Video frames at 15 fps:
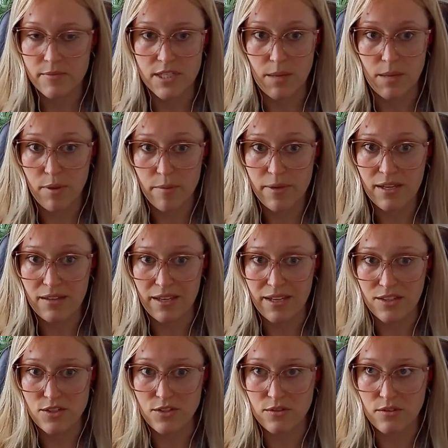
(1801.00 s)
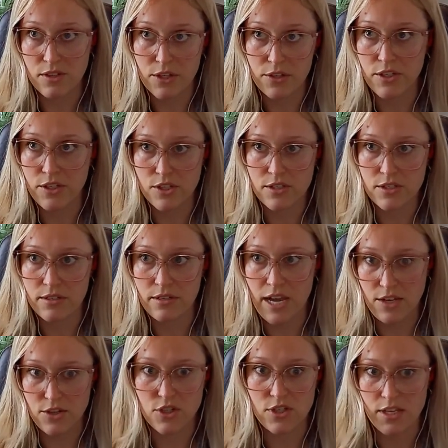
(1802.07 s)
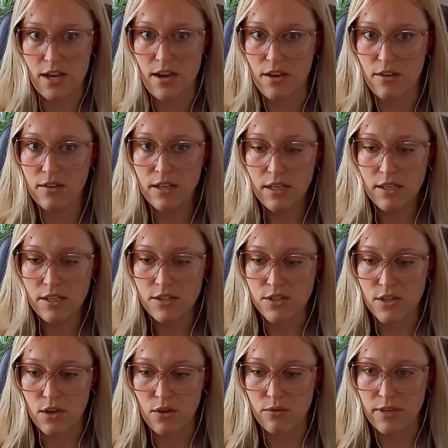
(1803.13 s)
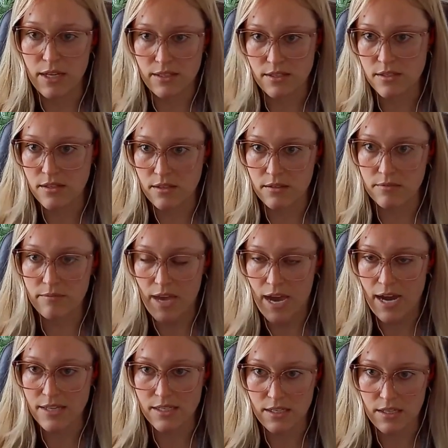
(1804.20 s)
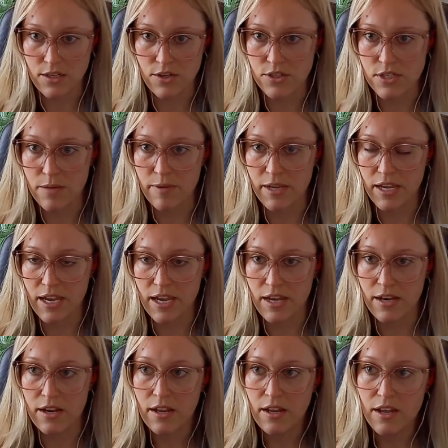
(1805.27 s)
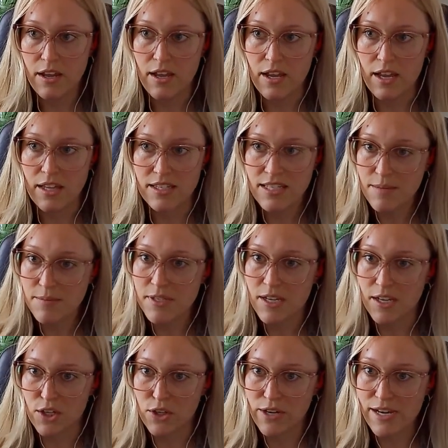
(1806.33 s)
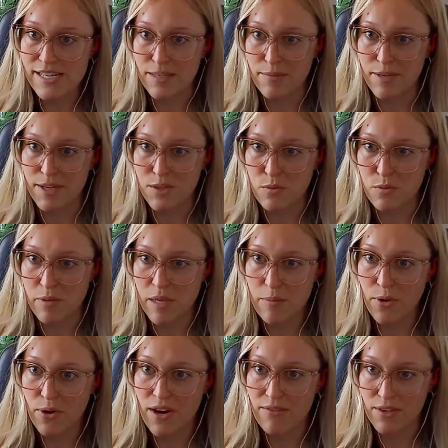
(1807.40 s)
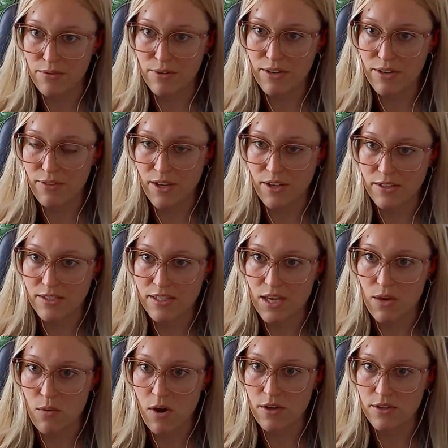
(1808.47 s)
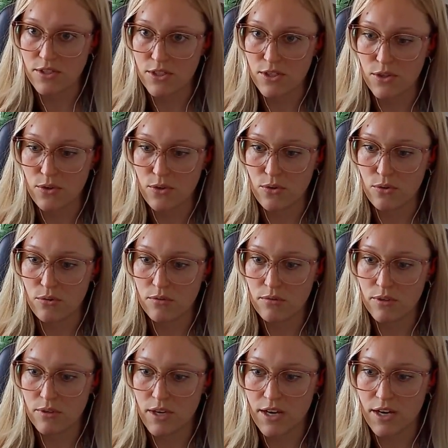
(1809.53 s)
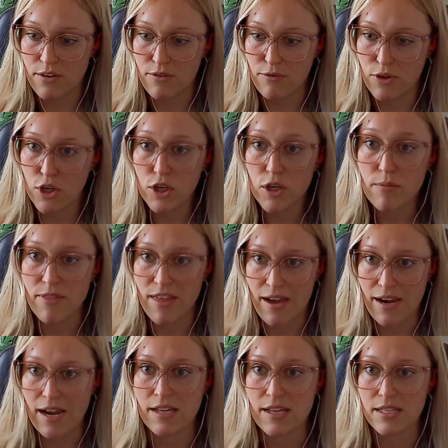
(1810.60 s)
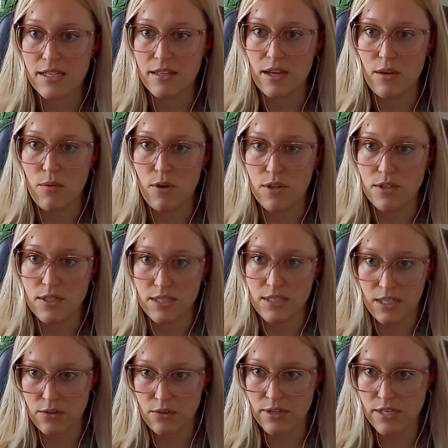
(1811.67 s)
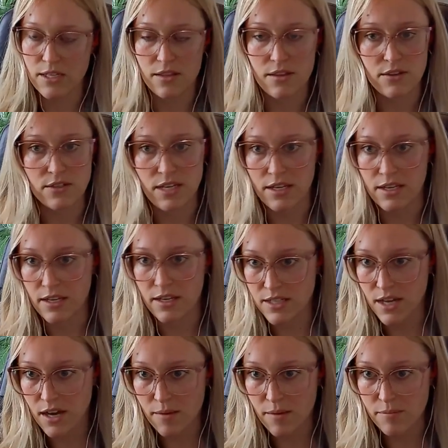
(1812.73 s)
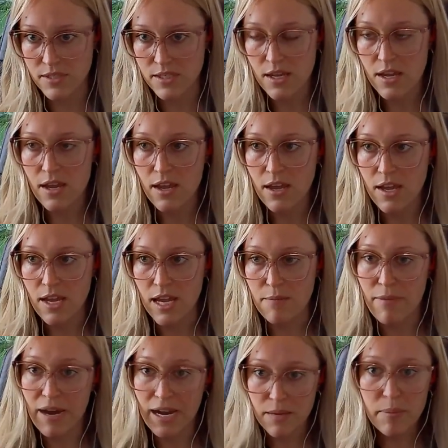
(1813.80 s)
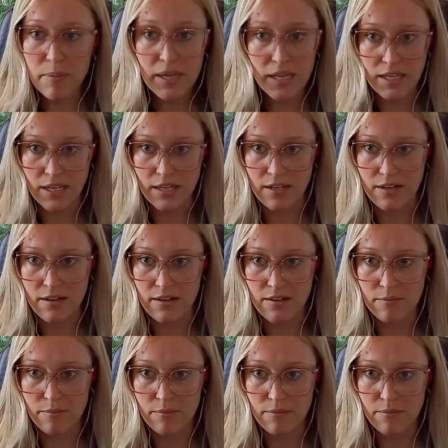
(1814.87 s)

supplement. Like, it's literally just HCl. So that's the acid in your stomach. And it seems kind of crazy because when people are having reflux, they want to kind of curb that acid. They want to decrease it. They're taking Tums. In my opinion,